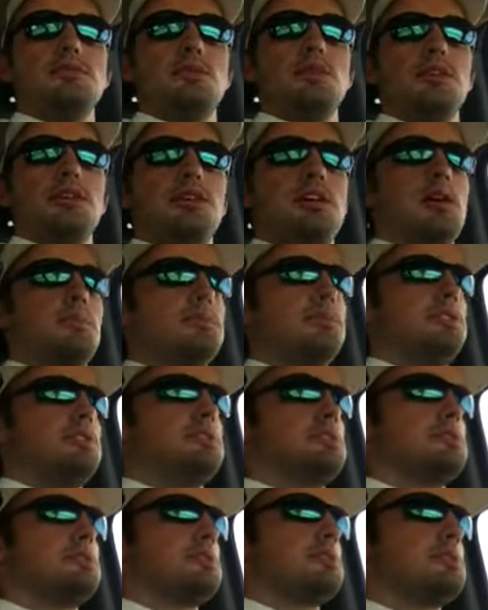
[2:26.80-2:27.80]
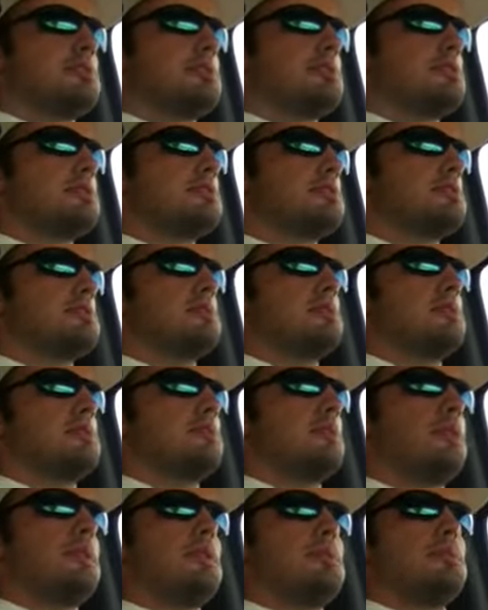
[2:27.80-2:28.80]
winning competitions and things.
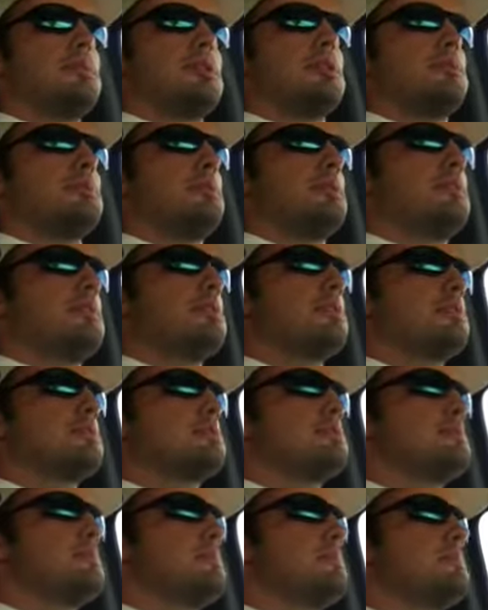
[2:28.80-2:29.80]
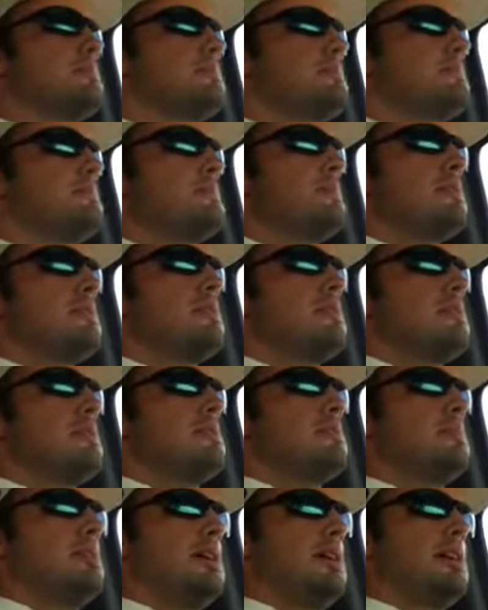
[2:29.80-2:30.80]
Won them a couple of things.
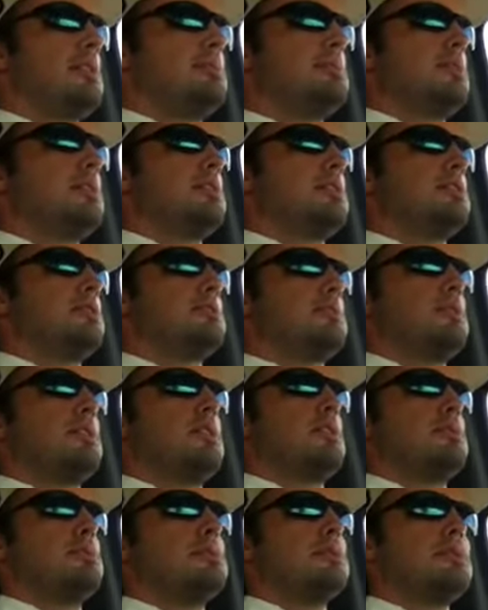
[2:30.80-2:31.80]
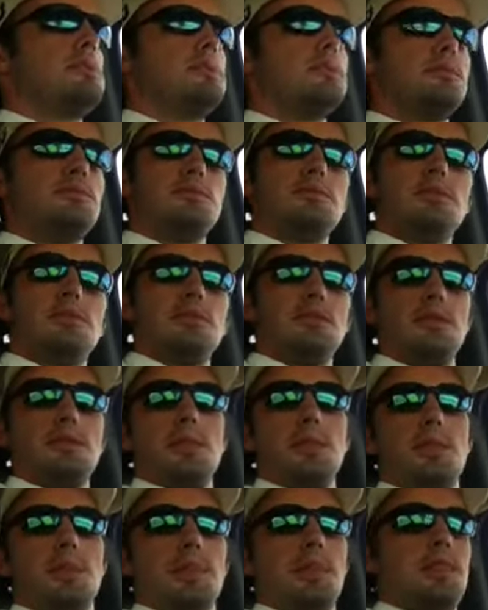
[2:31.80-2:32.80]
And money as well,
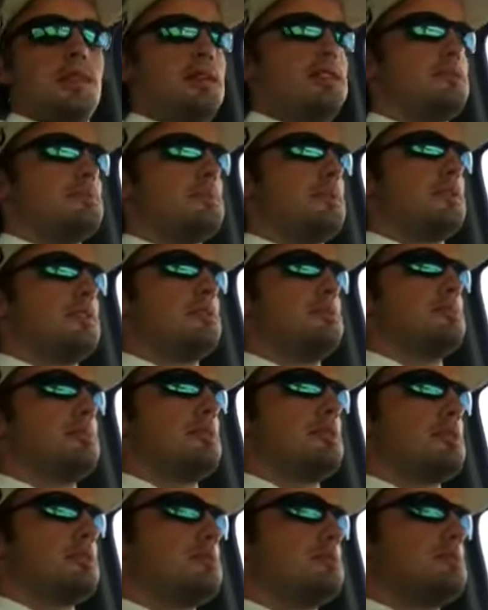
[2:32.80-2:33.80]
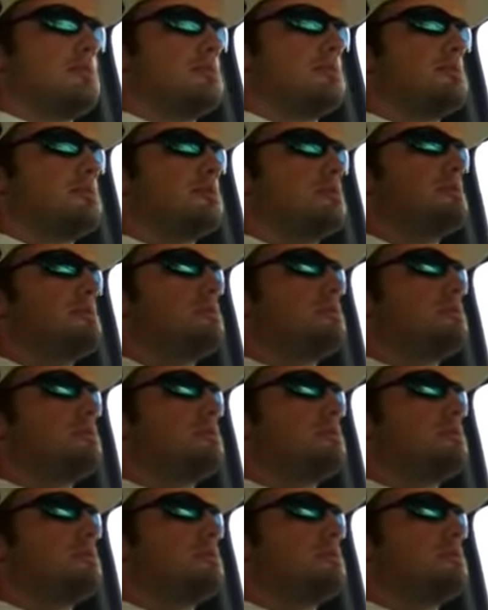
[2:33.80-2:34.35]
but he's a pretty good breeding horse.